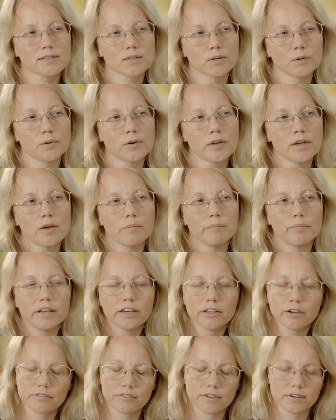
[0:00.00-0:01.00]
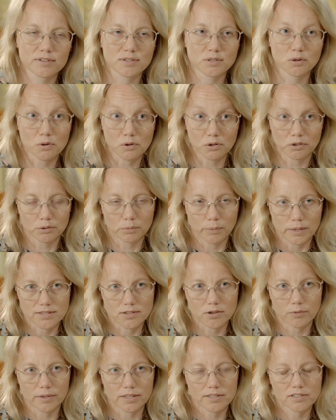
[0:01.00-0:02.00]
So many of the so called
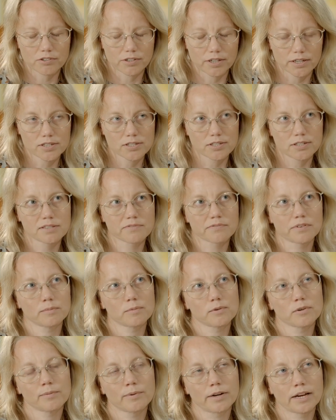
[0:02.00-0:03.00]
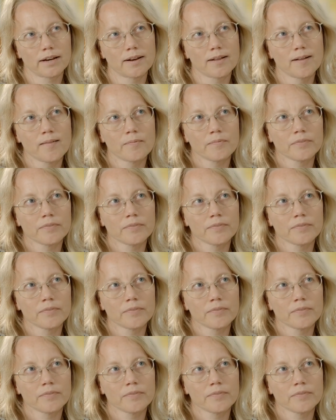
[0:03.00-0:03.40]
wisdom instructions from Qumran,